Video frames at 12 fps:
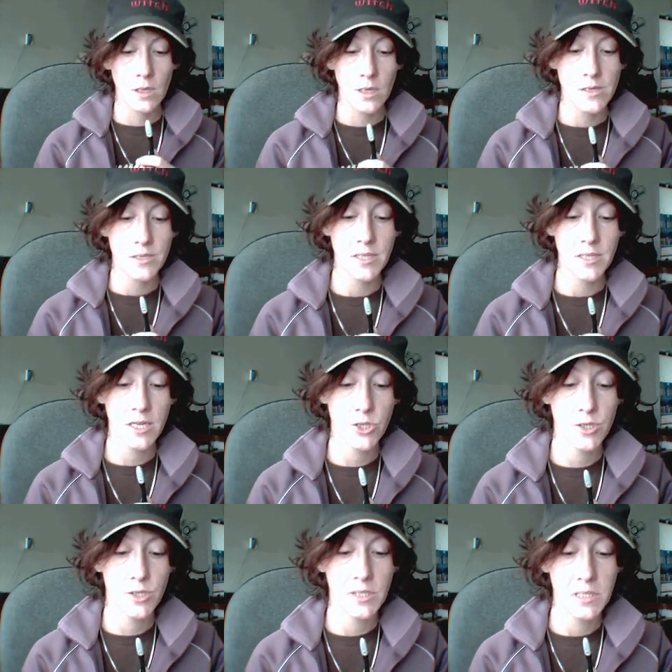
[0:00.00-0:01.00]

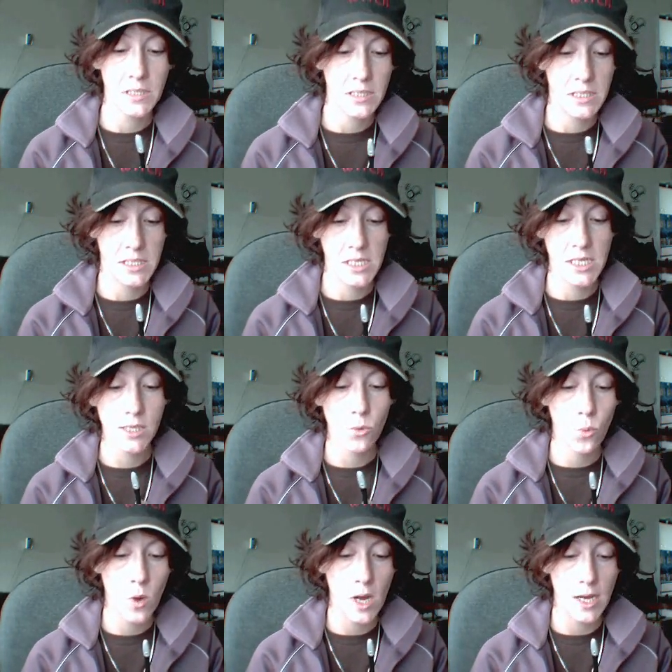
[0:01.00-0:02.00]
Section
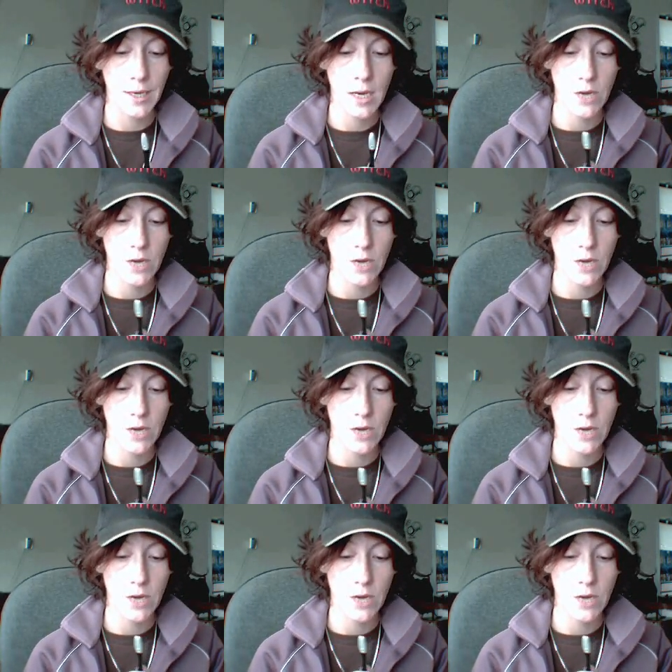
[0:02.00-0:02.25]
16.1